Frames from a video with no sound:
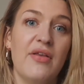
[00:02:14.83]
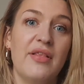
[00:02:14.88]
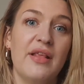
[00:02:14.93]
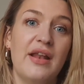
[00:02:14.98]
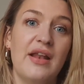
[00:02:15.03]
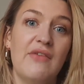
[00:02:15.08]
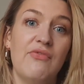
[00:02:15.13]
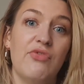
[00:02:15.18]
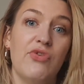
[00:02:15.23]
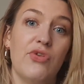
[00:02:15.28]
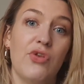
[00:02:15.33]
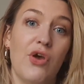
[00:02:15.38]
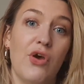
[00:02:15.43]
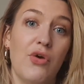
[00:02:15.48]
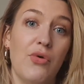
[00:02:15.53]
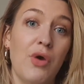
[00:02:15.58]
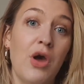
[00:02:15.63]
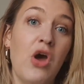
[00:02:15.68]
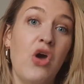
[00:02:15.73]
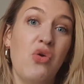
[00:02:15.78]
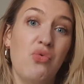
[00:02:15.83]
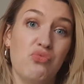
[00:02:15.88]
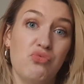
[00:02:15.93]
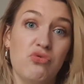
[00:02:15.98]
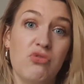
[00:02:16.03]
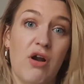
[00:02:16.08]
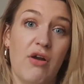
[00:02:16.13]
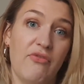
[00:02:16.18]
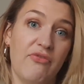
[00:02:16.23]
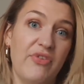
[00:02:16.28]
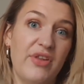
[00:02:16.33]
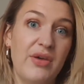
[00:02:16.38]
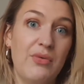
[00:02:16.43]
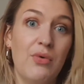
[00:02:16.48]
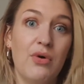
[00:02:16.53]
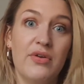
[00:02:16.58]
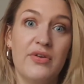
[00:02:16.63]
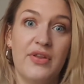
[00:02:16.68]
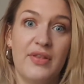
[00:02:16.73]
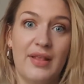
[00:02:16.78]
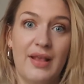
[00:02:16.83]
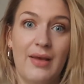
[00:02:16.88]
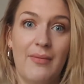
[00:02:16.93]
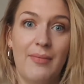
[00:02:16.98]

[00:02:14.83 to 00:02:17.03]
And if so, roughly what does that